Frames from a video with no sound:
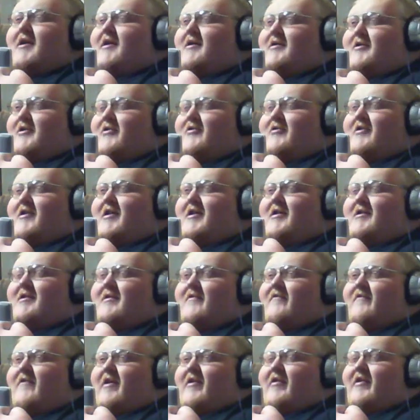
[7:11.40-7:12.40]
I know, right? I
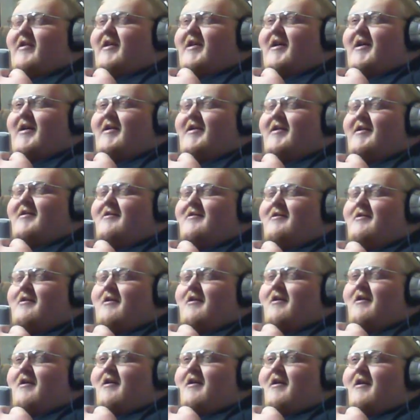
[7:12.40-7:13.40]
finally got it.
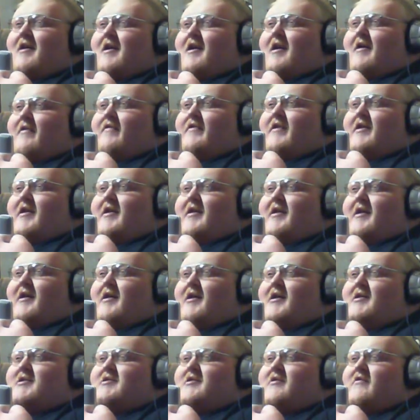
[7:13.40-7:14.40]
And then I
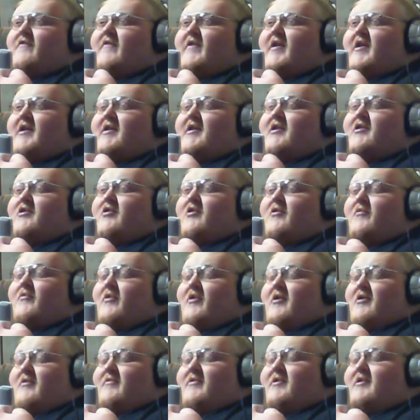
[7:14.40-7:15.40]
also found a new
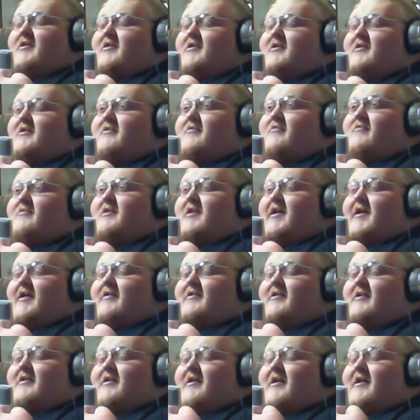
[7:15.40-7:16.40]
apartment in the town
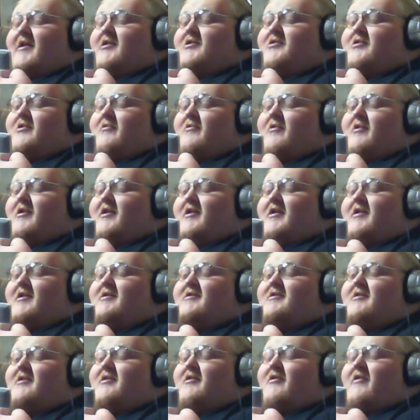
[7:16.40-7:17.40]
that I actually work in,
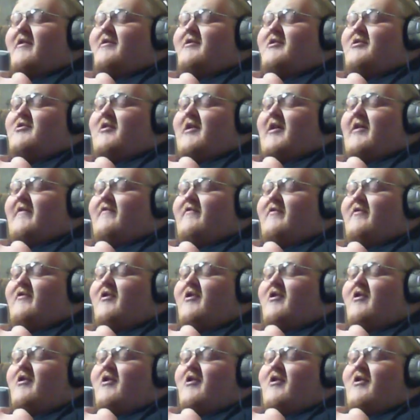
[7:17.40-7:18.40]
so I don't have to travel
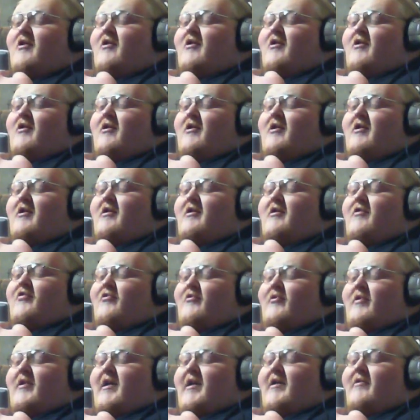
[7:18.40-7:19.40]

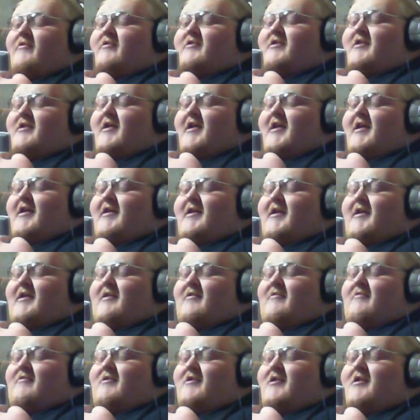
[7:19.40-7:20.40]
3 hours a day to get
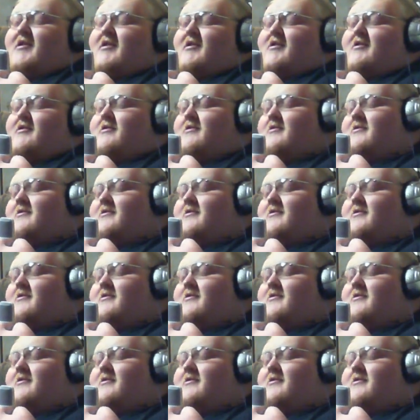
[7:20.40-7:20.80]
to work.